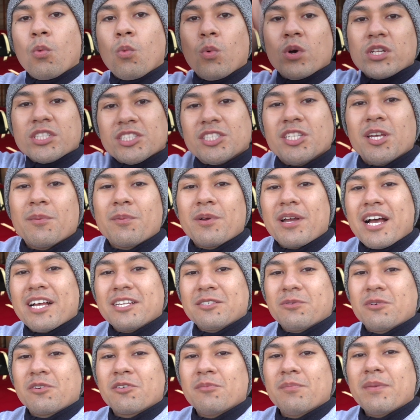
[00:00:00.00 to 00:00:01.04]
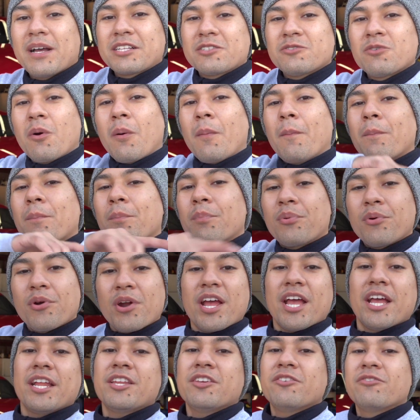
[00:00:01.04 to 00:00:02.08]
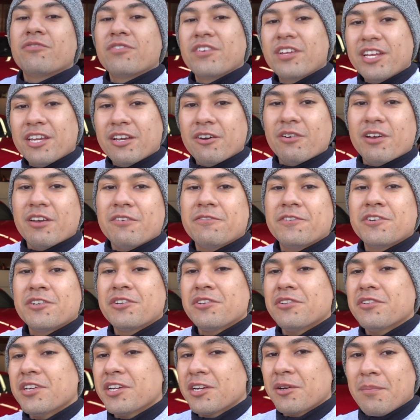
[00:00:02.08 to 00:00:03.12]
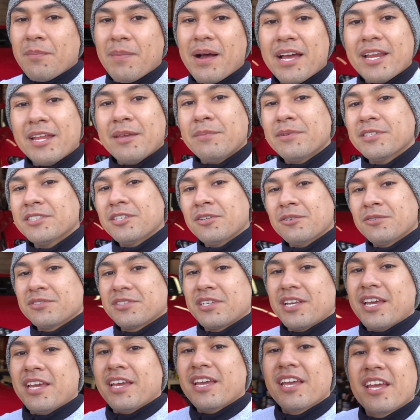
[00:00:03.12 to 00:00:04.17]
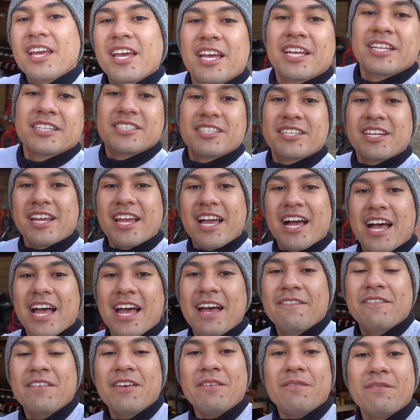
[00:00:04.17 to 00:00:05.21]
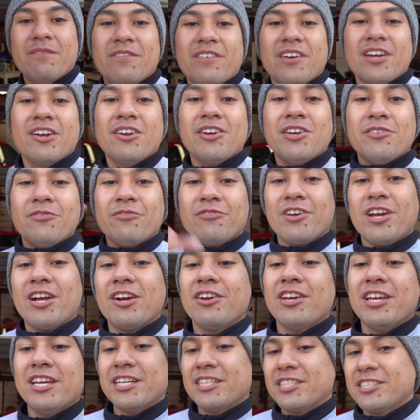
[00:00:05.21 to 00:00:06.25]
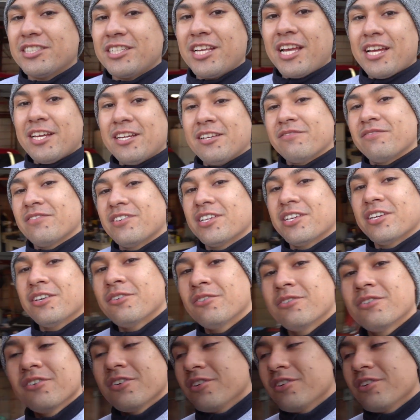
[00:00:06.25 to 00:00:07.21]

What's up guys, welcome back to a brand new video. If you're new here, my name is Jose, and today I have a very, very exciting video.